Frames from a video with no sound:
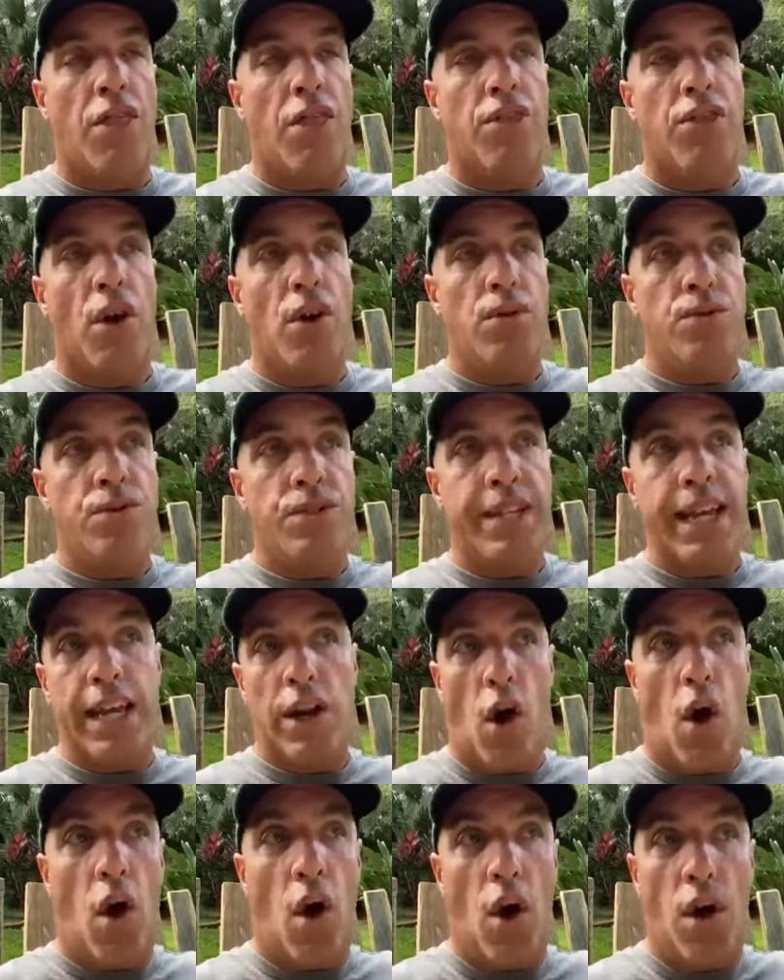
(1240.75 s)
Those
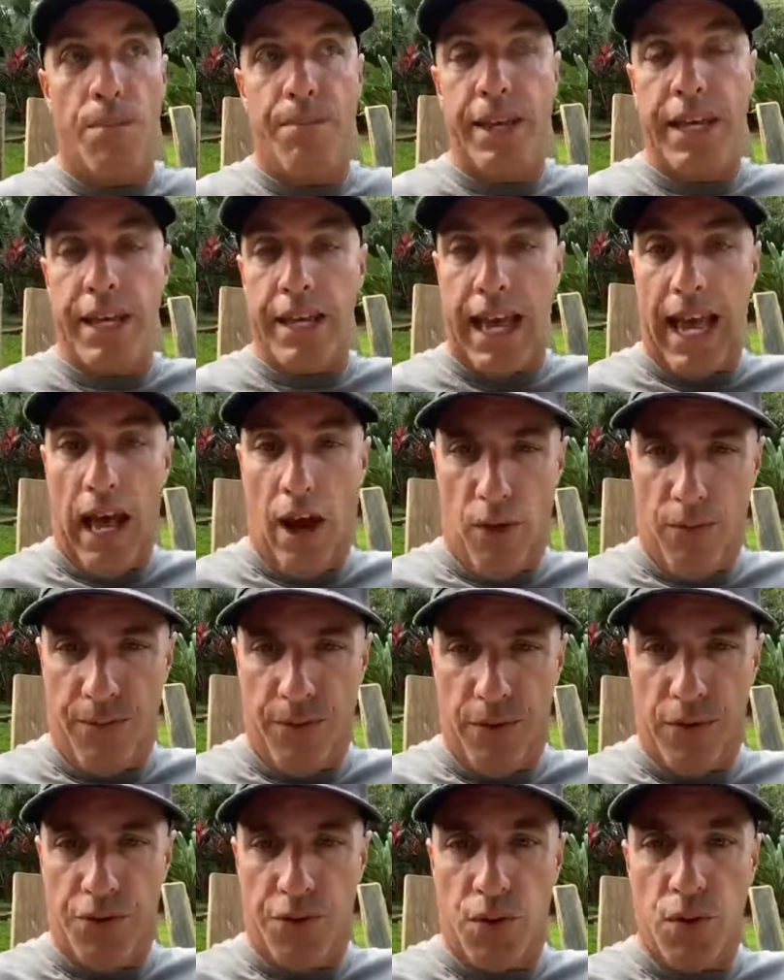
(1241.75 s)
can all be
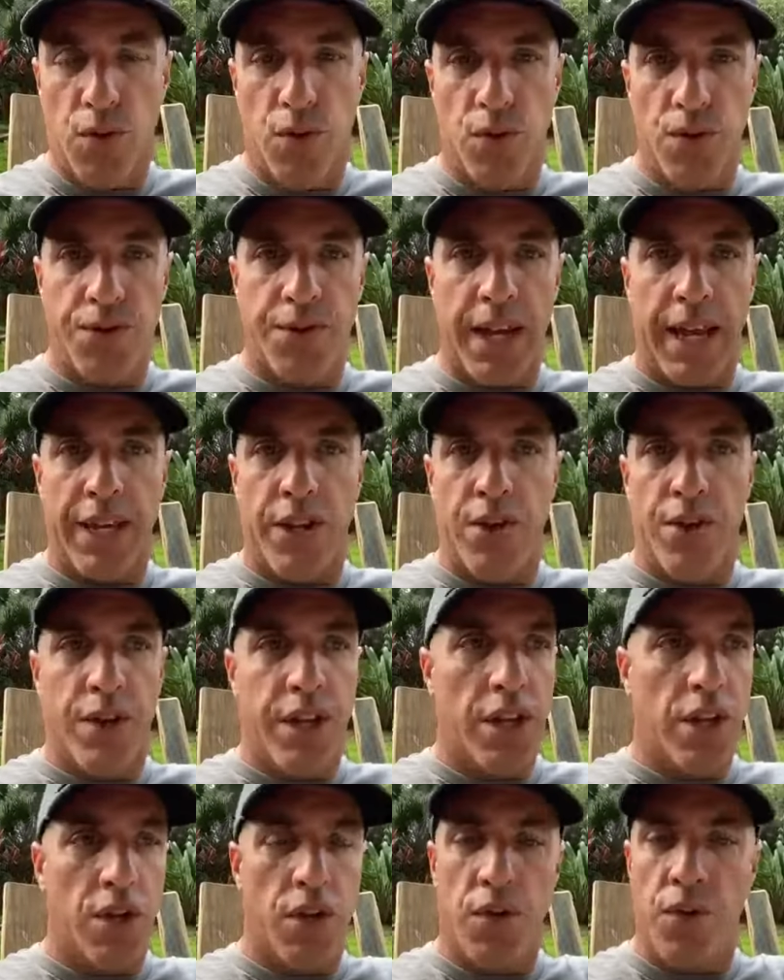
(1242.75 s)
helpful tools that you
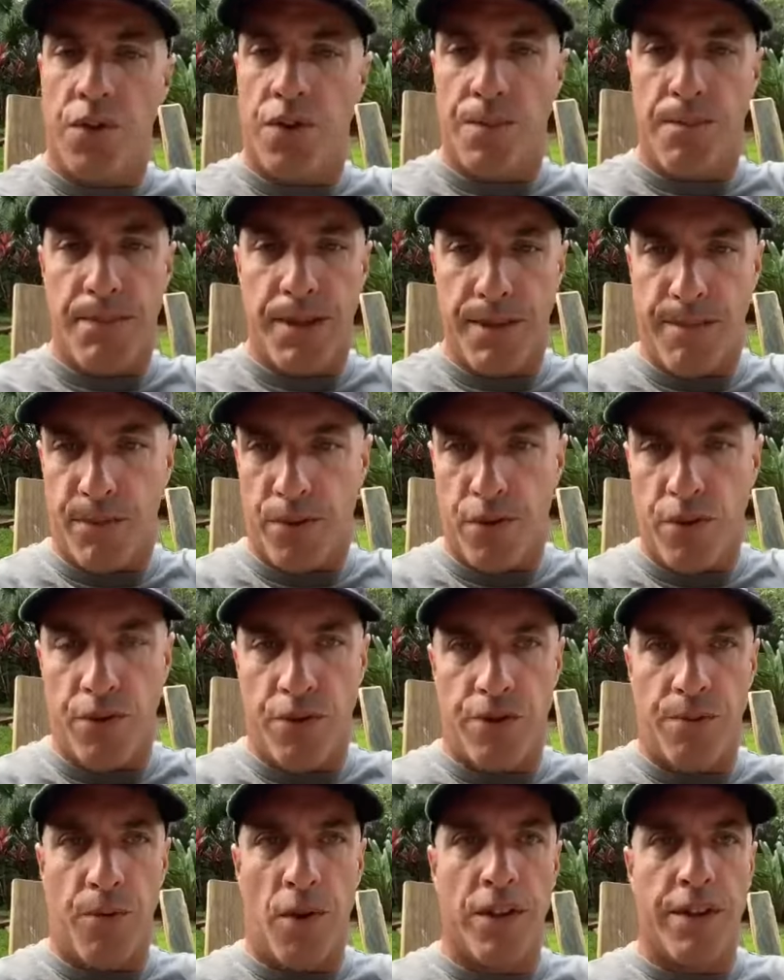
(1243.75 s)
can use and people
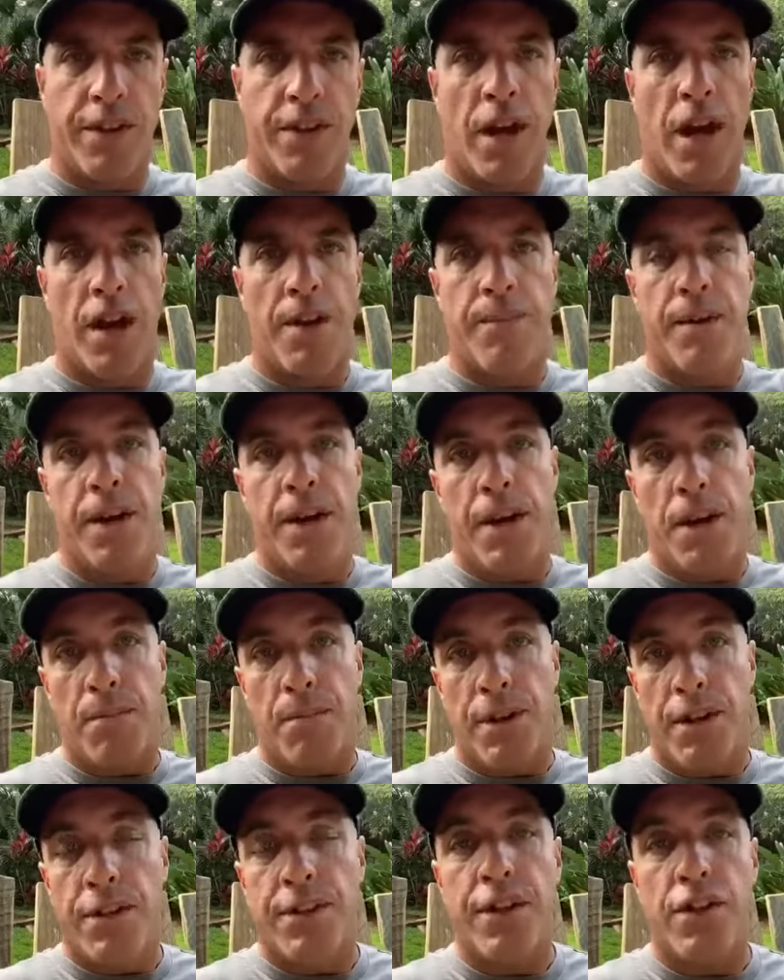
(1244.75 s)
use them all the time,
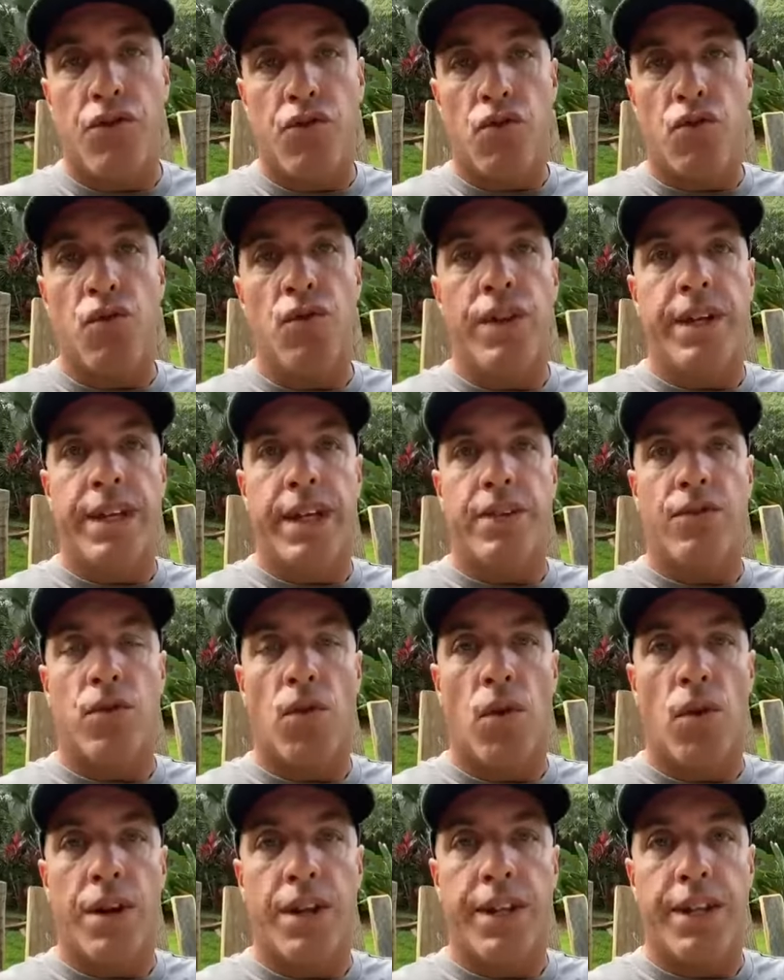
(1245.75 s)
but isn't truly that's
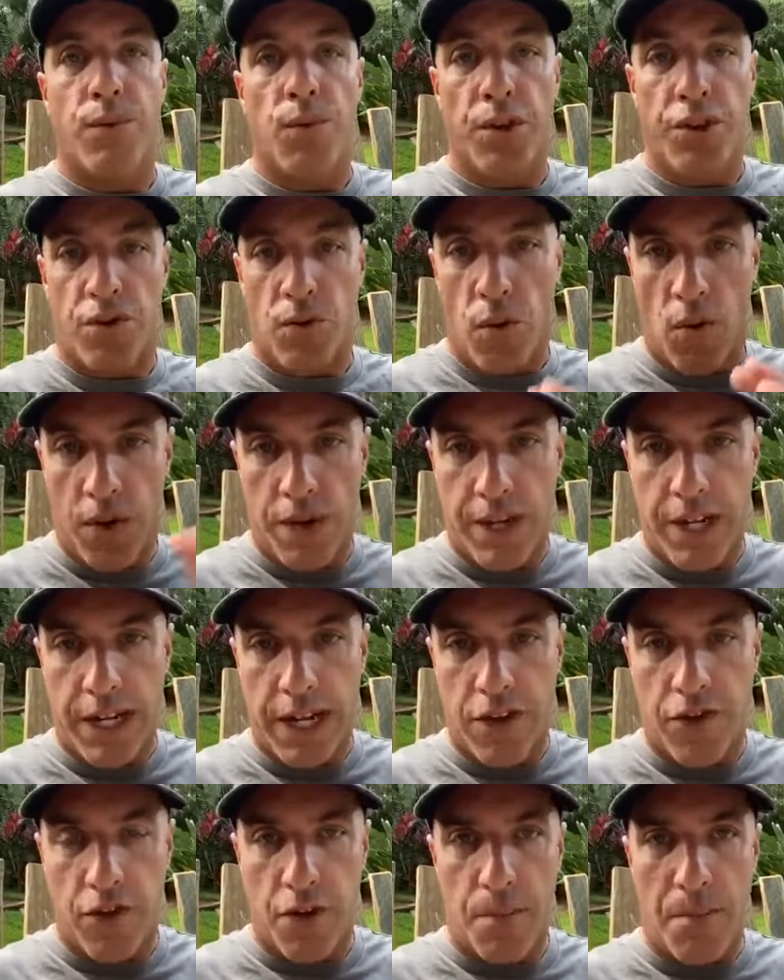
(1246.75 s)
going to what's going to
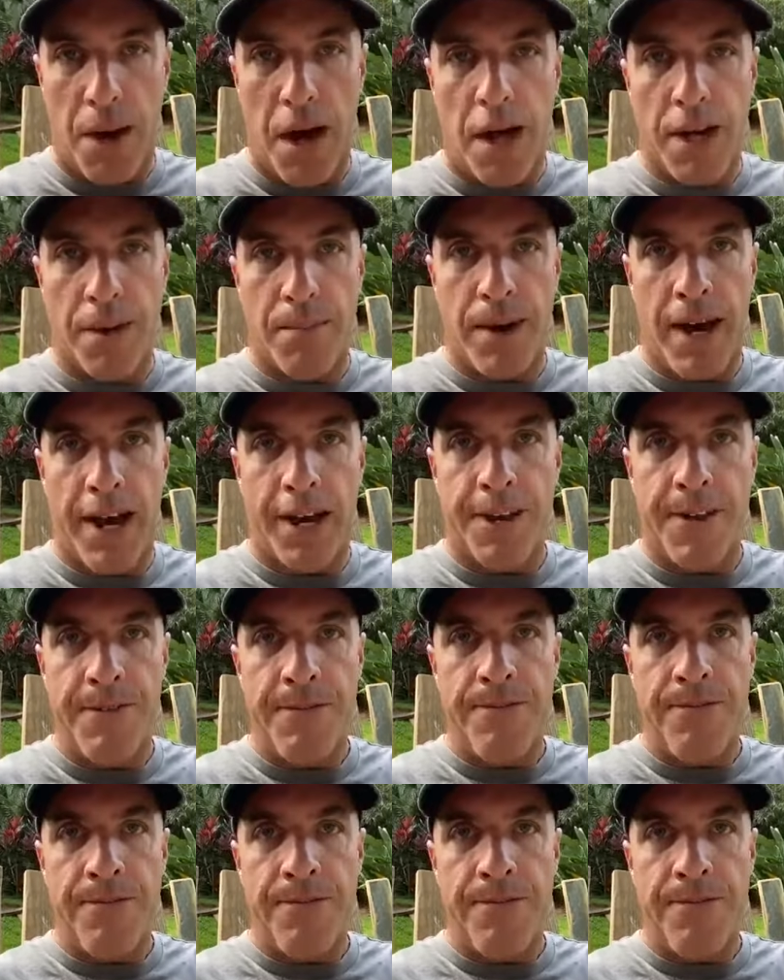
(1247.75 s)
get your body back.